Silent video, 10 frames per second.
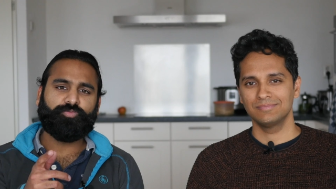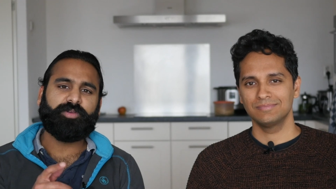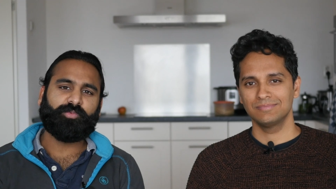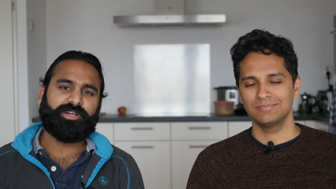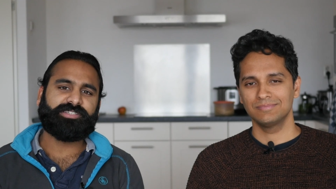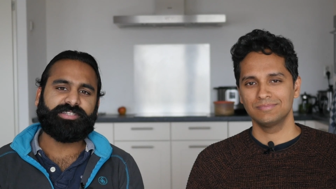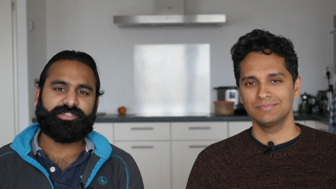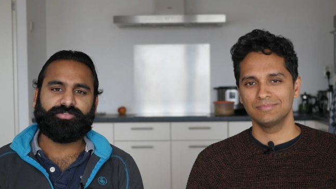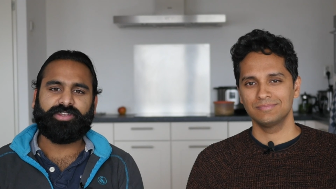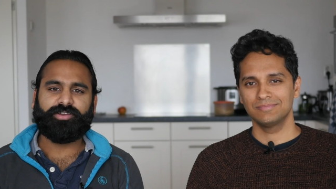Speaker 1: You've been watching
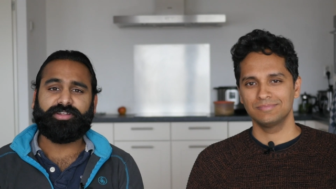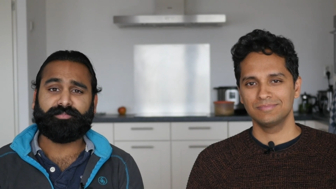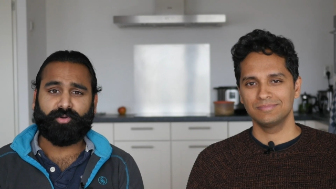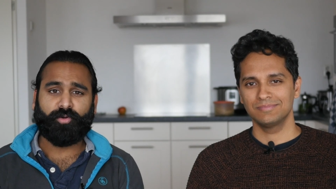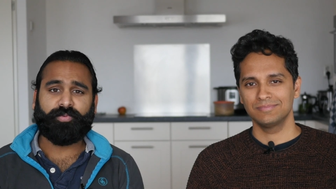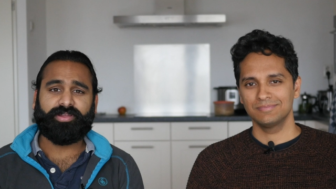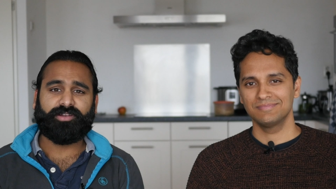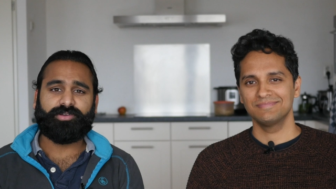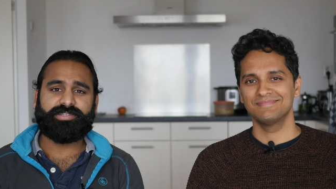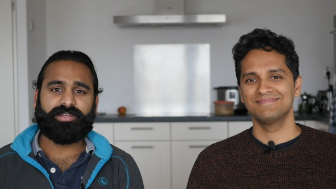this video at
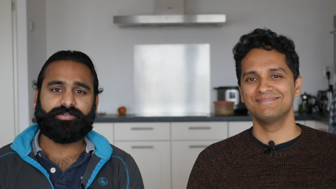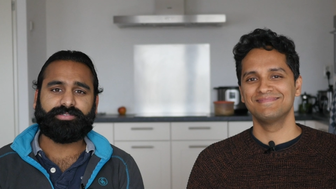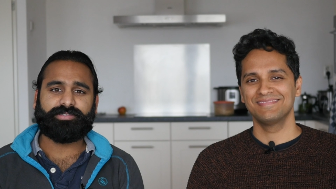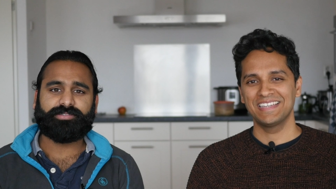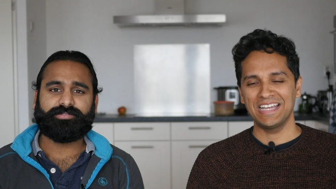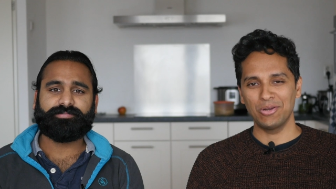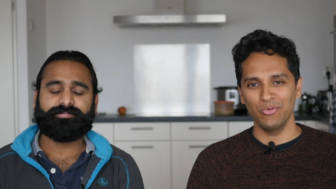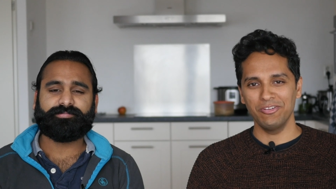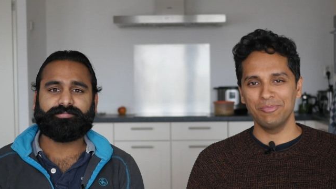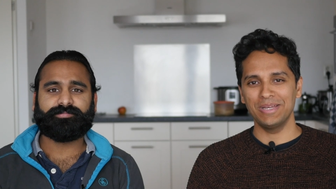appropriate noise levels.
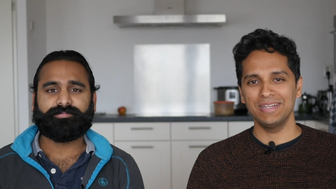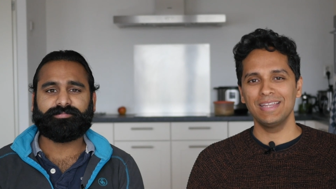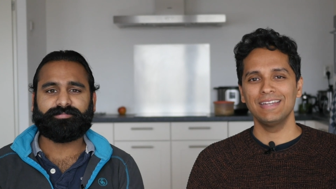
Speaker 2: we've been